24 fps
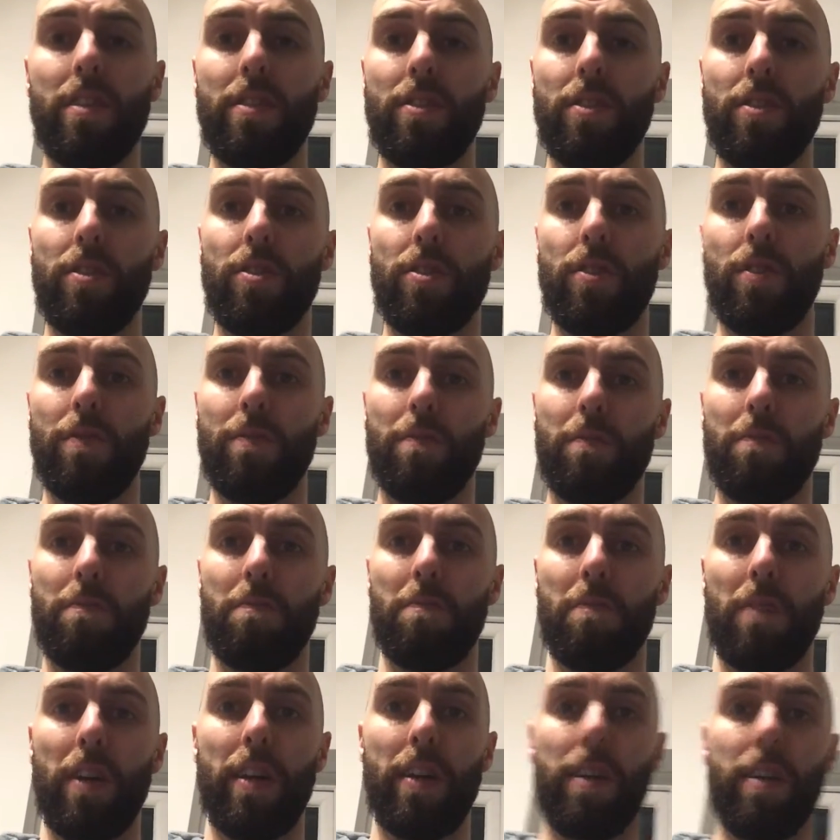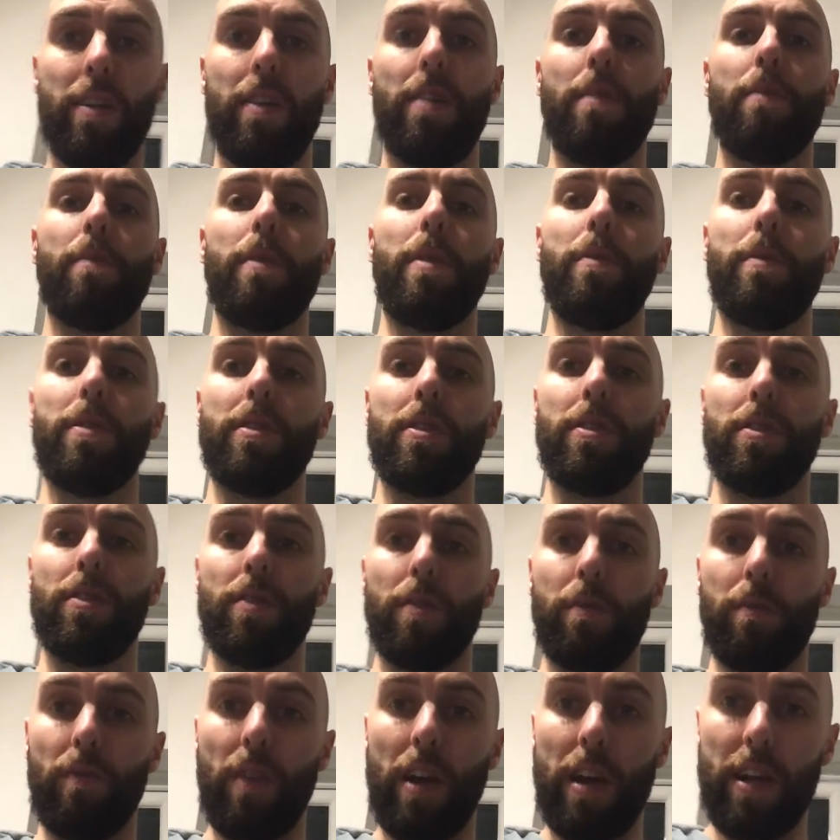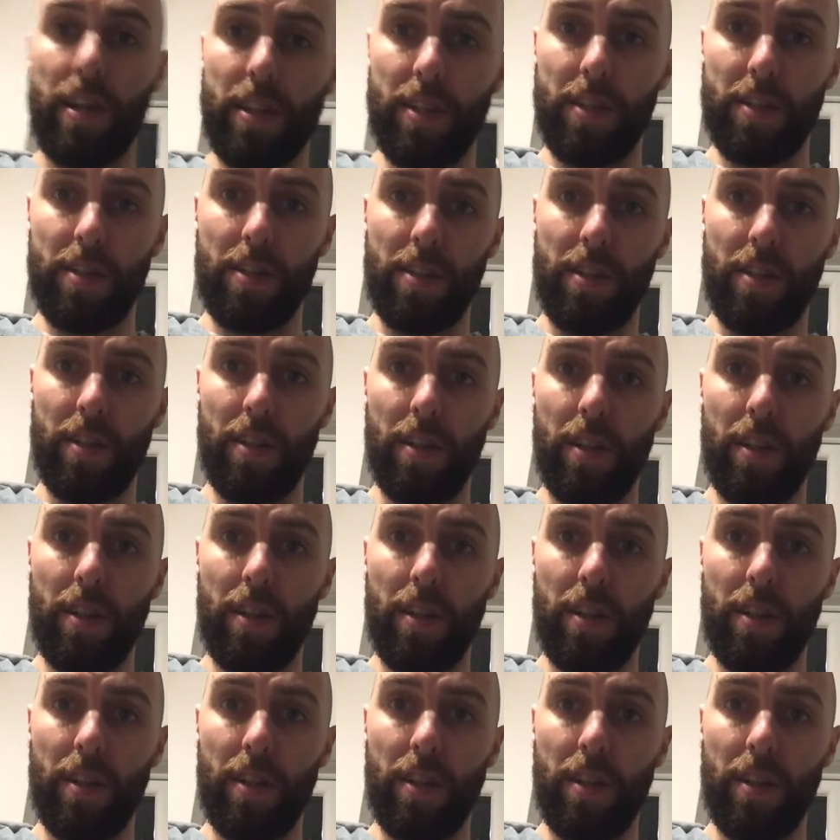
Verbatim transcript: just some, I don't know, maybe it's just some rice,